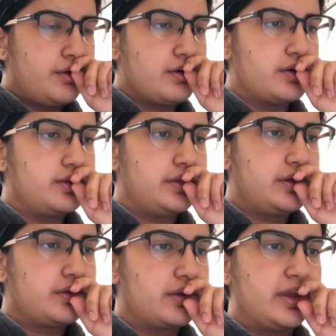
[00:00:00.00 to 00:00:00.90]

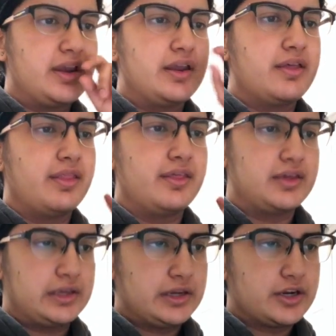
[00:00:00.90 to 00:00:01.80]
earlier in the
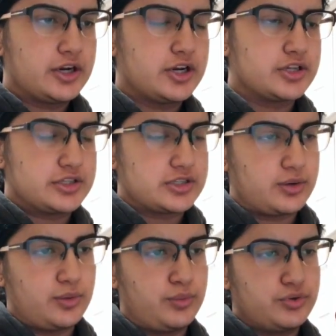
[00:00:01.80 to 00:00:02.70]
year,
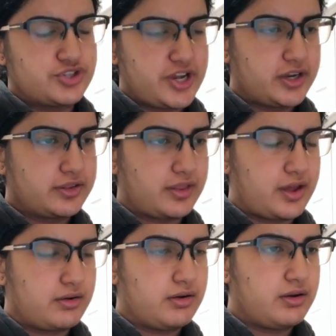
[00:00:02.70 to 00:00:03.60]
so check
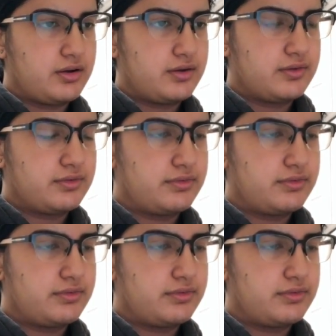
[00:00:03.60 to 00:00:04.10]
that off.